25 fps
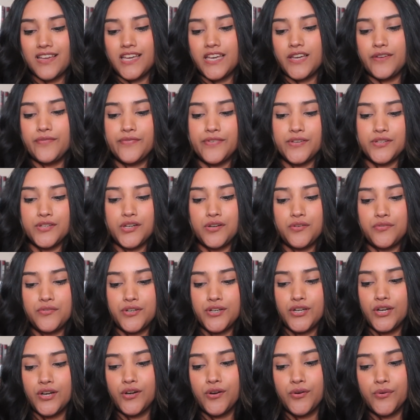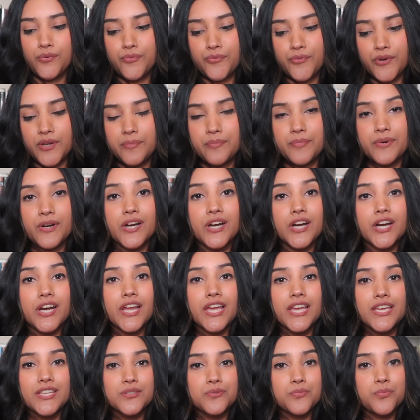If you don't know, Reaper
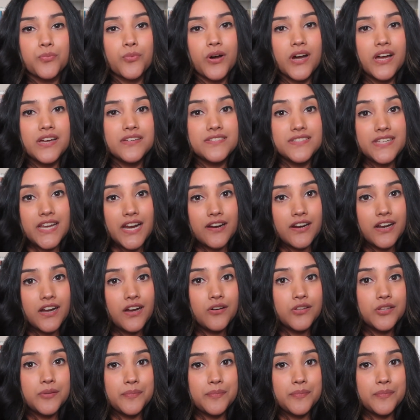is what Darrow,